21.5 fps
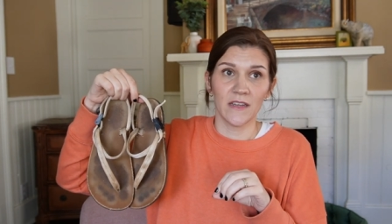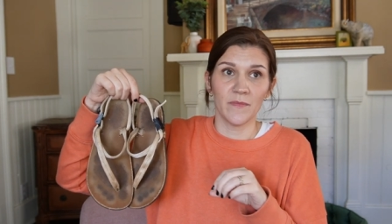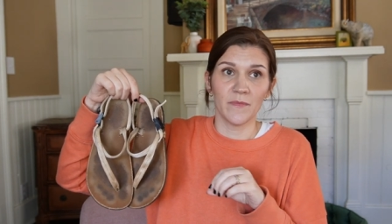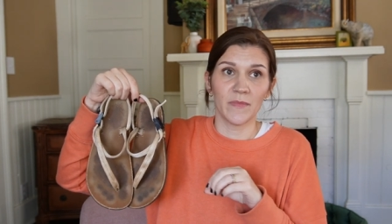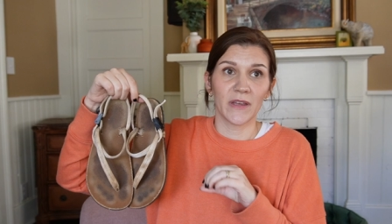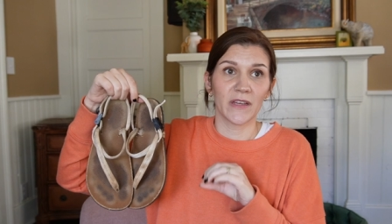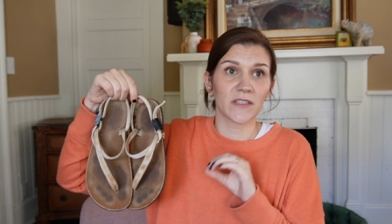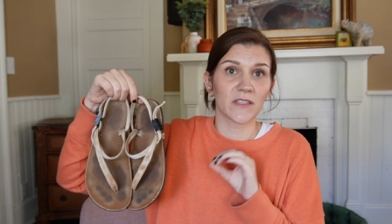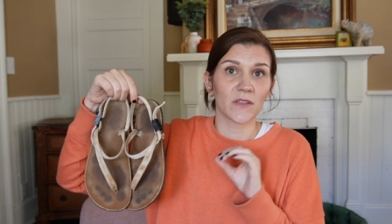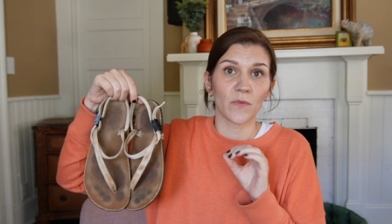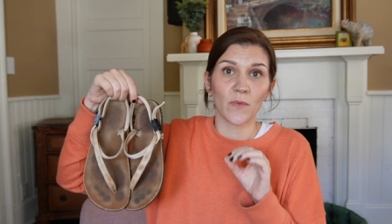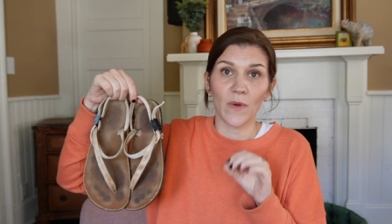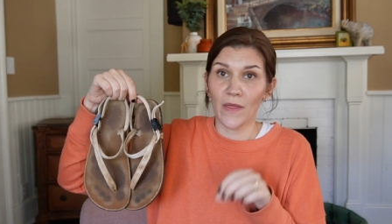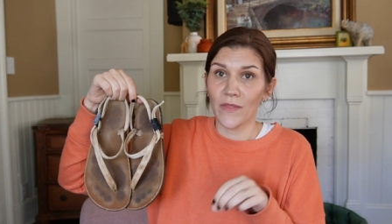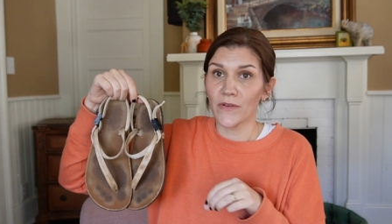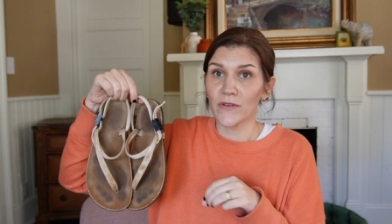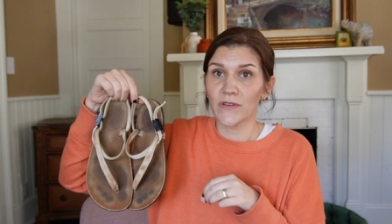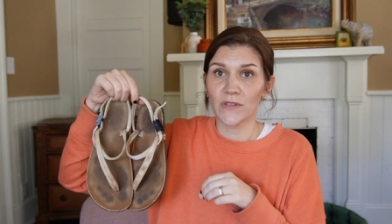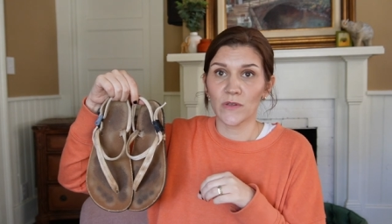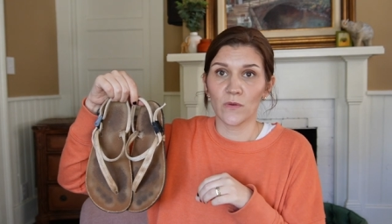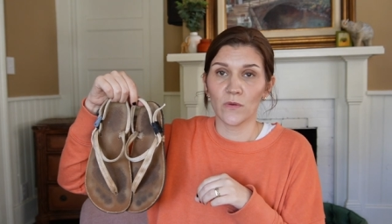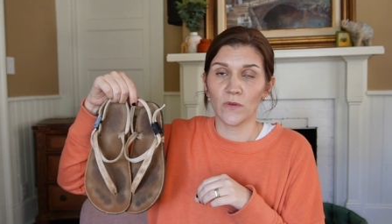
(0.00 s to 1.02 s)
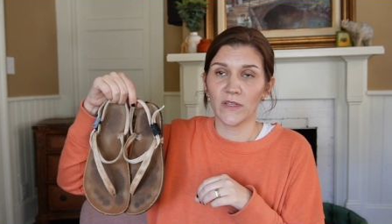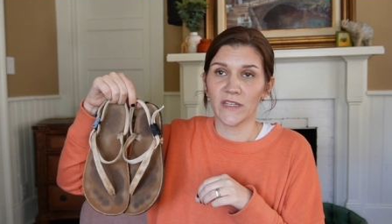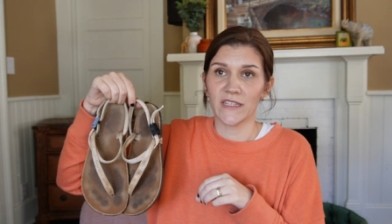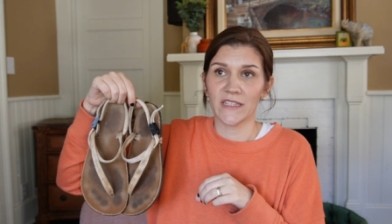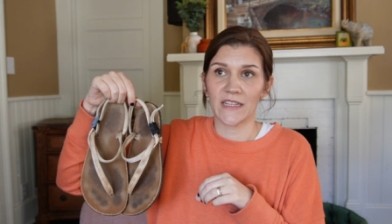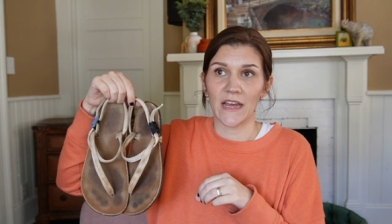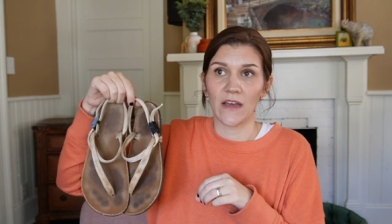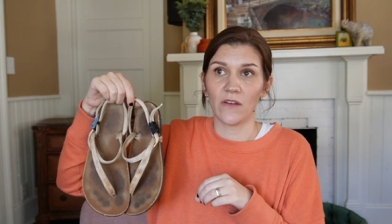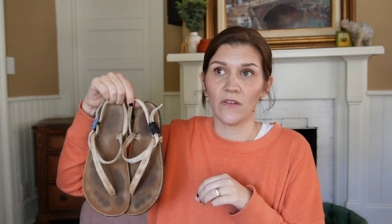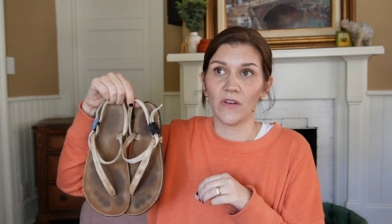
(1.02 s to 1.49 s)
because the weather is cooling
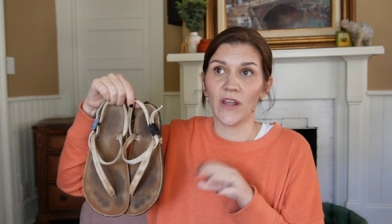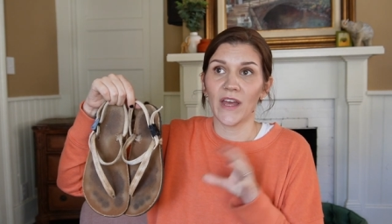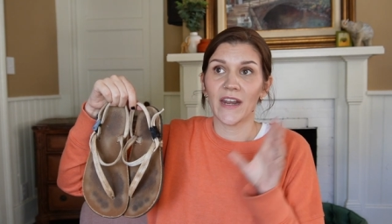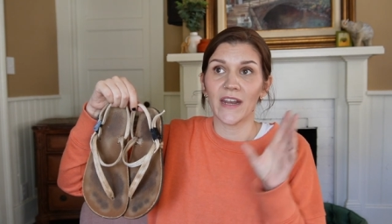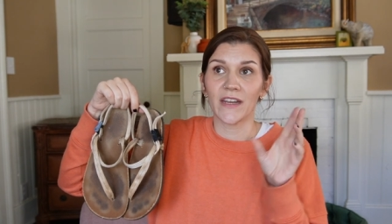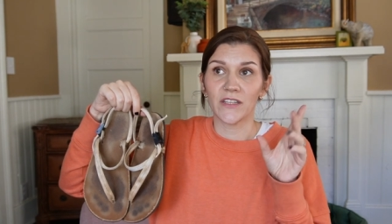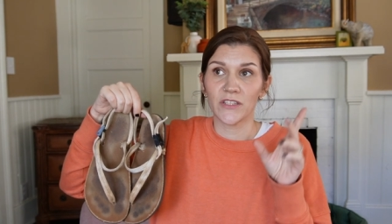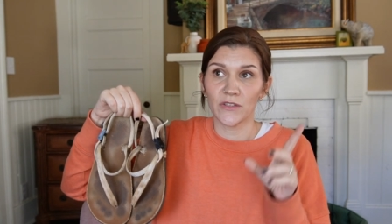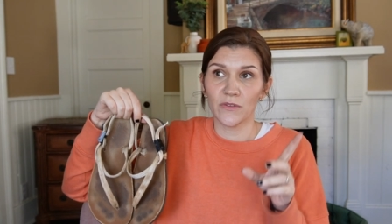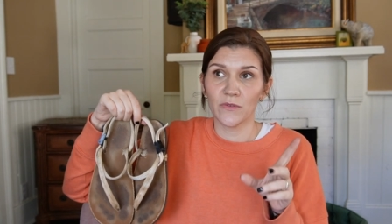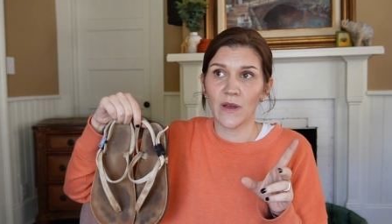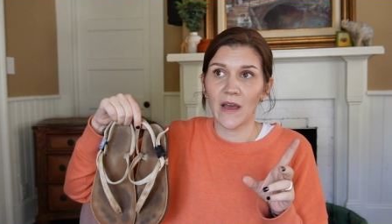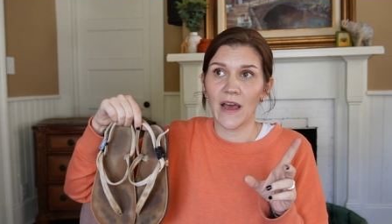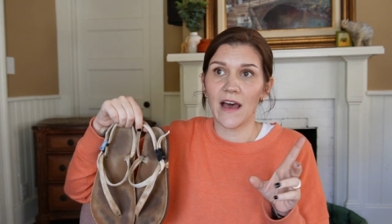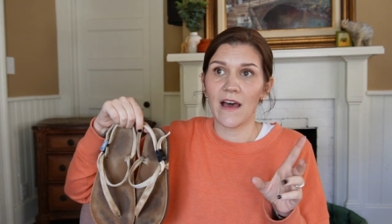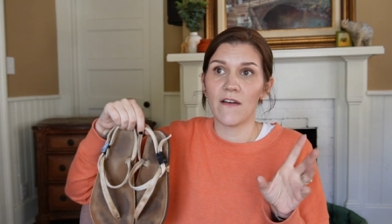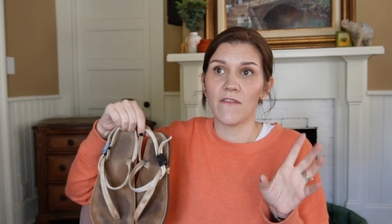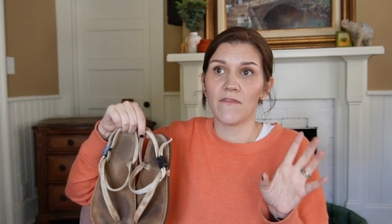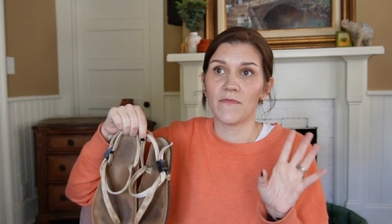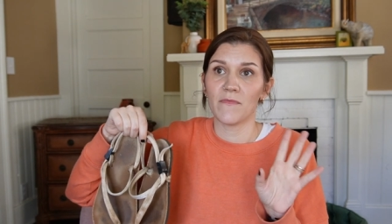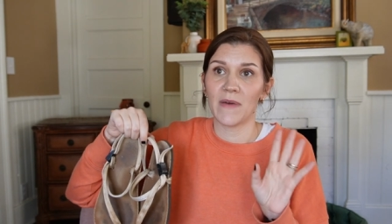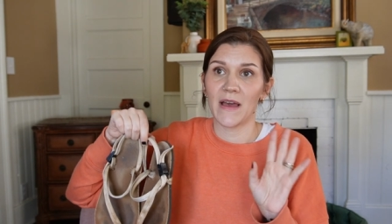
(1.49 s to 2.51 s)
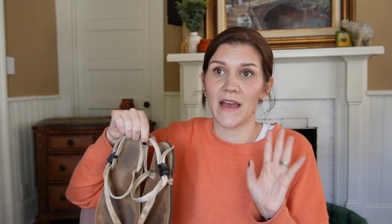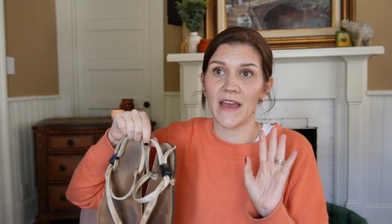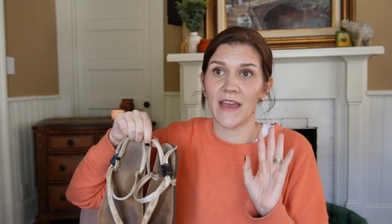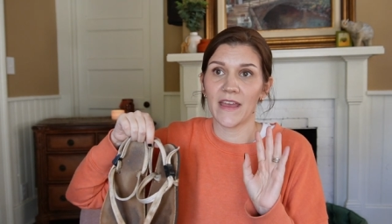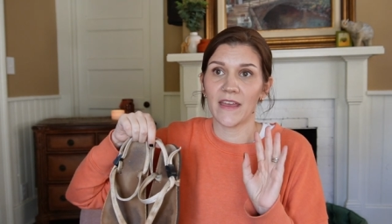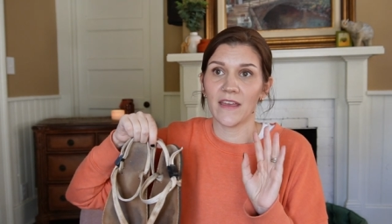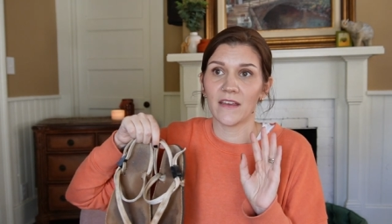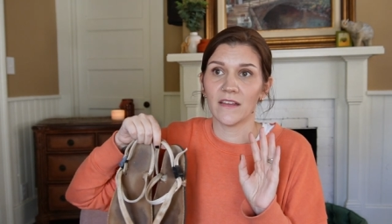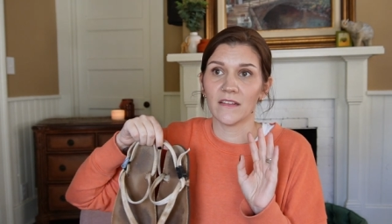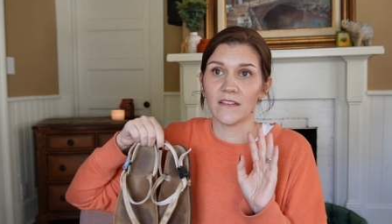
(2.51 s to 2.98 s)
down and I do have
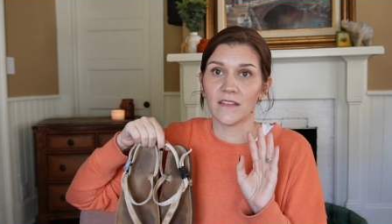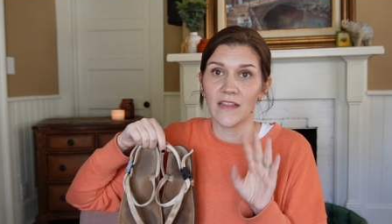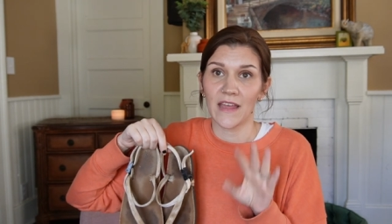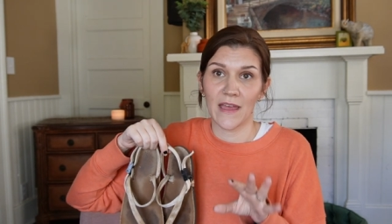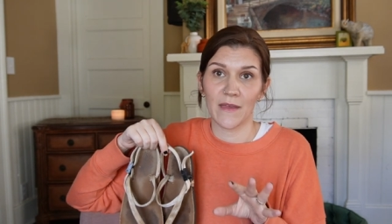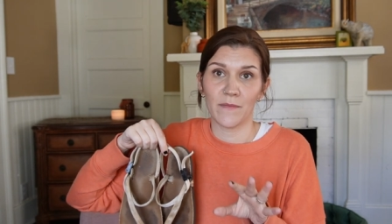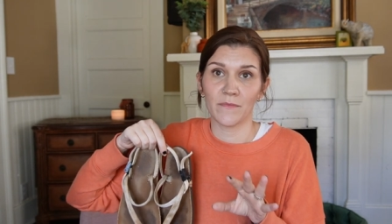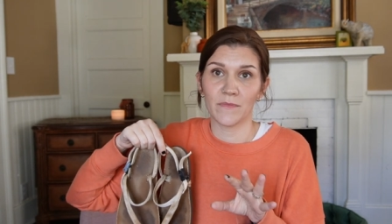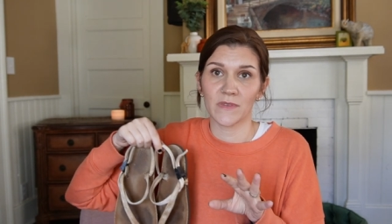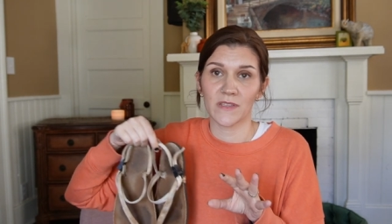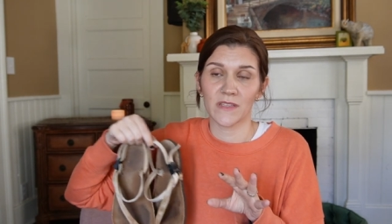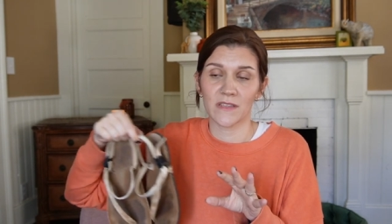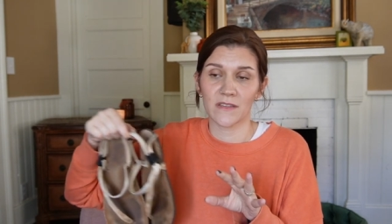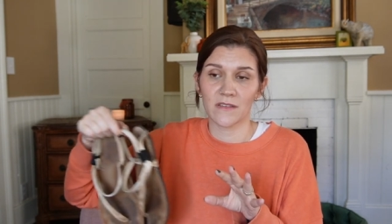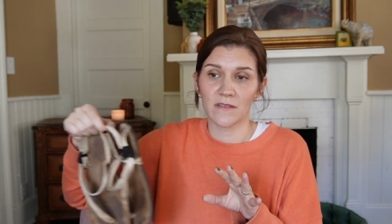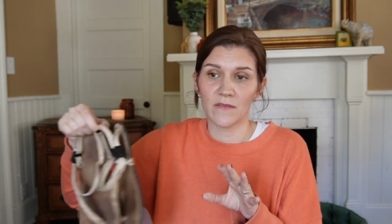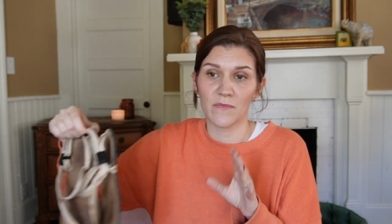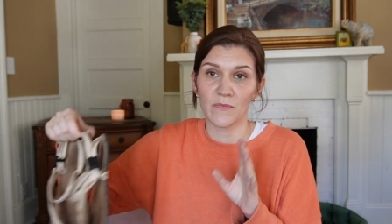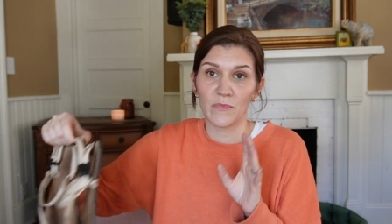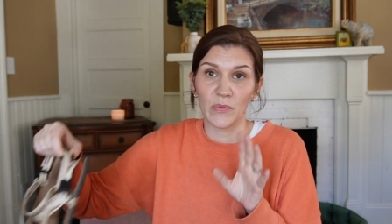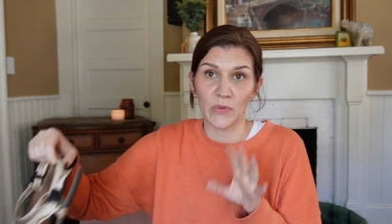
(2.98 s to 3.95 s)
my Lems